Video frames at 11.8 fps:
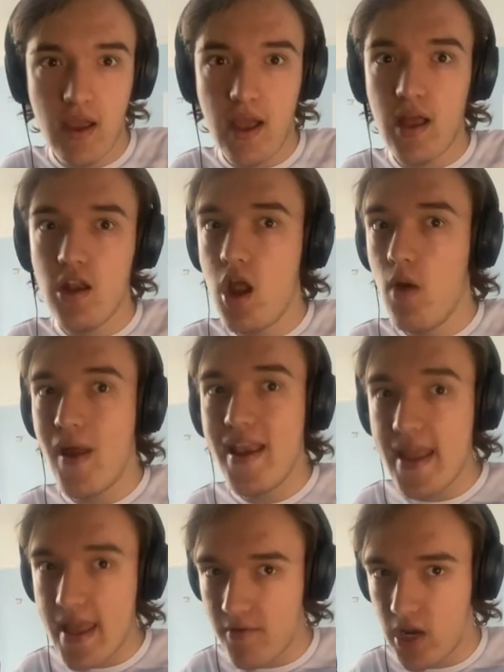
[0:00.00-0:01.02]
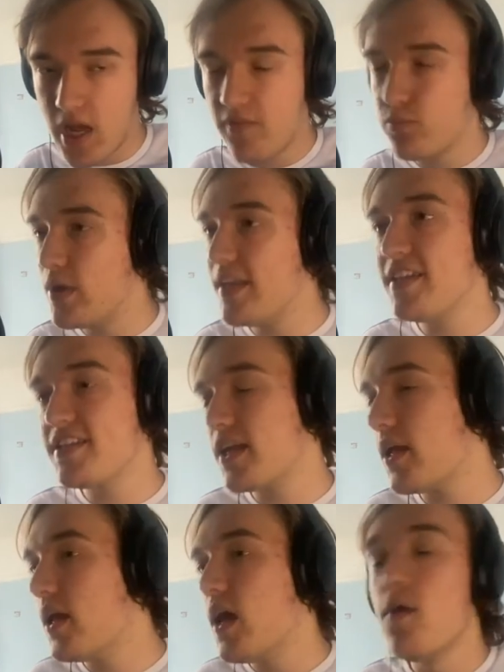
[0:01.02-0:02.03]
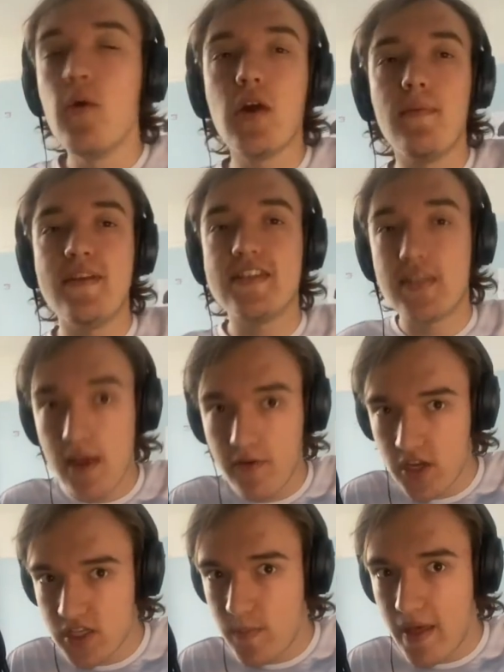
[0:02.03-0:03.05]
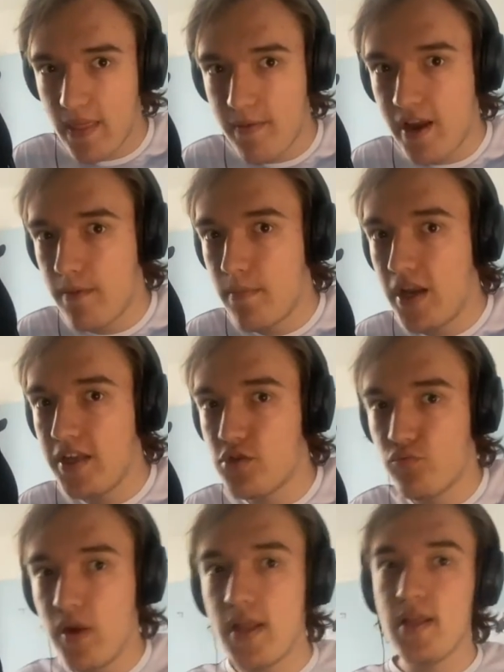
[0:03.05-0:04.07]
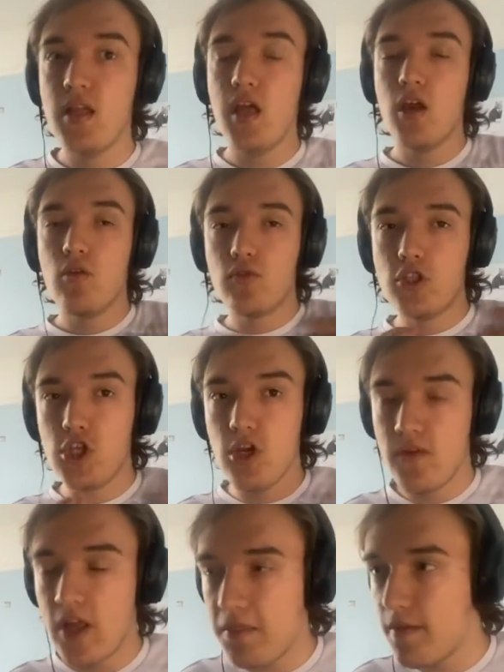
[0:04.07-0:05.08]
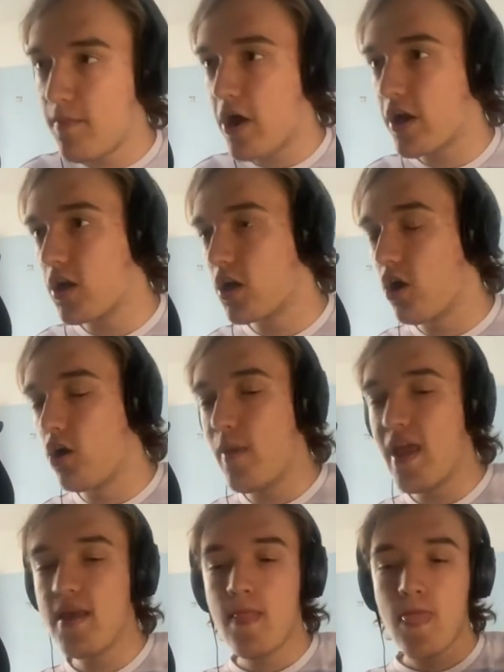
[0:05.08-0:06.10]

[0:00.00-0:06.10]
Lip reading: Nowhere near enough. We're going to be serious about the amount of money to really rejuvenate the American economy,